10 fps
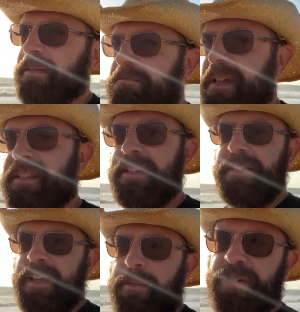
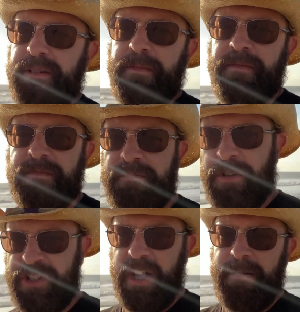misconception for
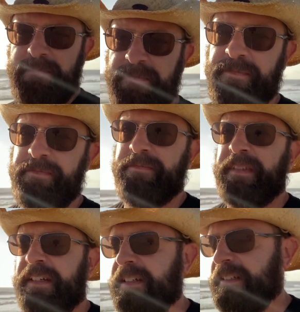some,
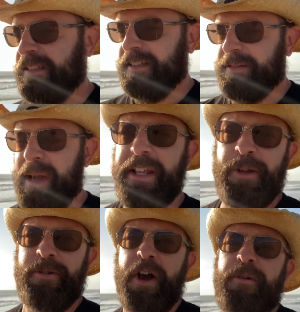many
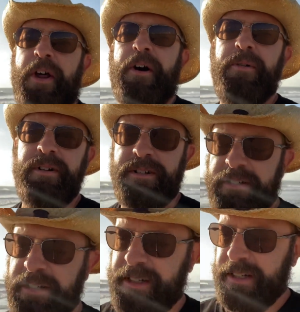who know,
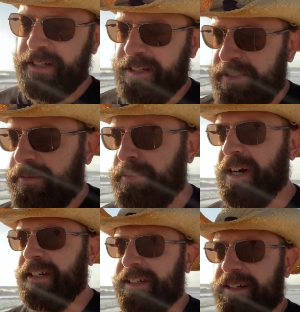
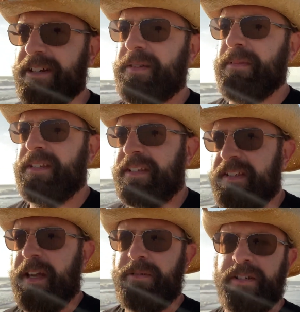but there is a
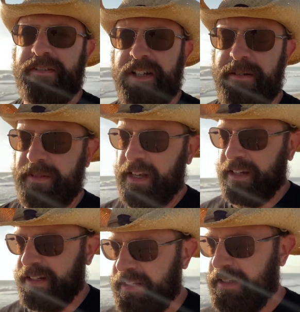misconception of some that,
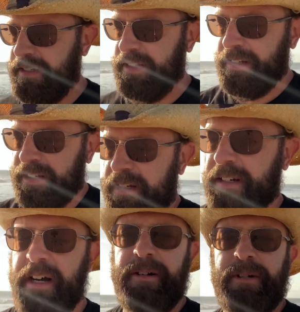
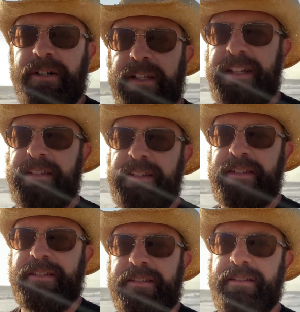oh, well, that's
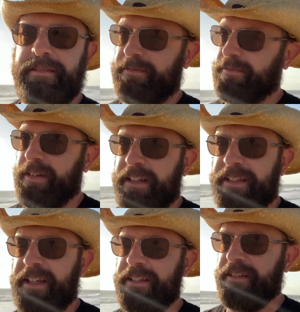at
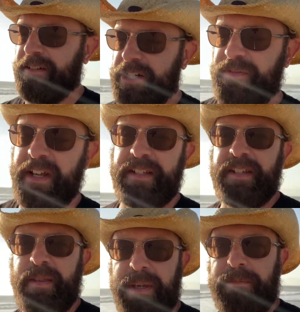the end of the launch phase is
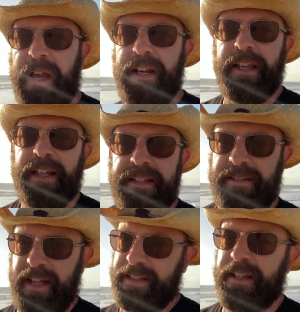the big payday.
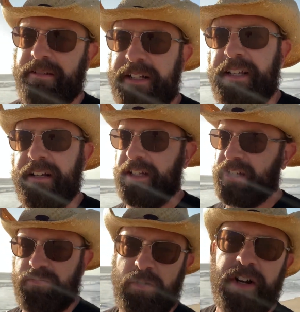That's it right there. They
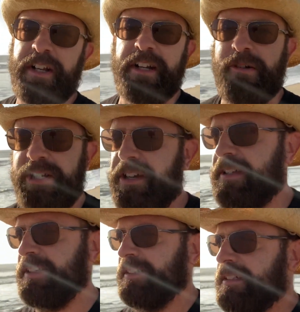just run into each
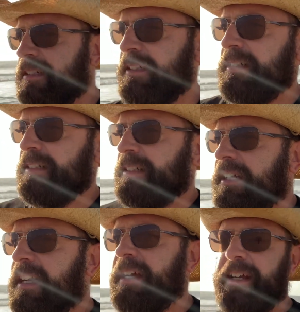other.
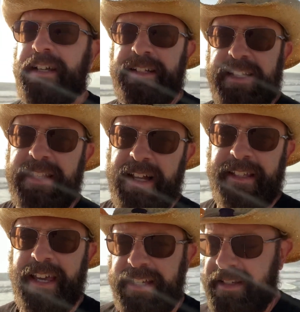And that's not the
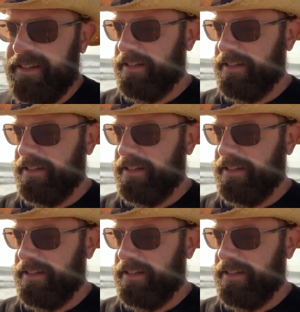case.